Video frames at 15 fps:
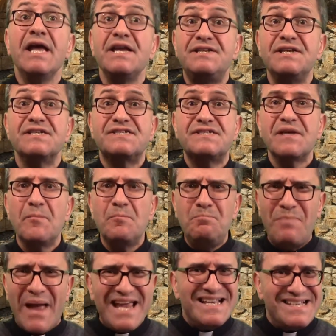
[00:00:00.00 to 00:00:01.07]
It is
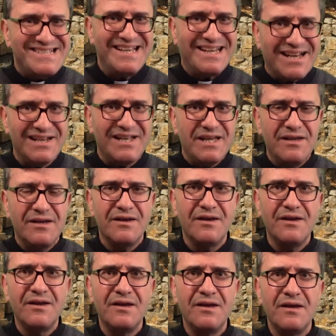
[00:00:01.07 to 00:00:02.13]
basically
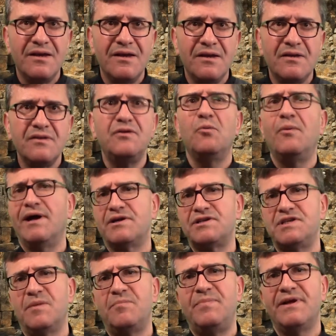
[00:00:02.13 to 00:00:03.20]
the
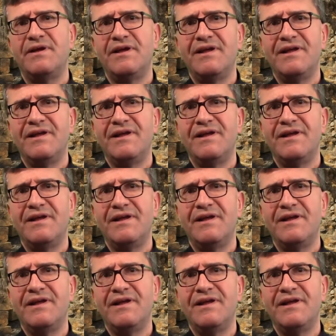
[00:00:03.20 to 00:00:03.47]
worship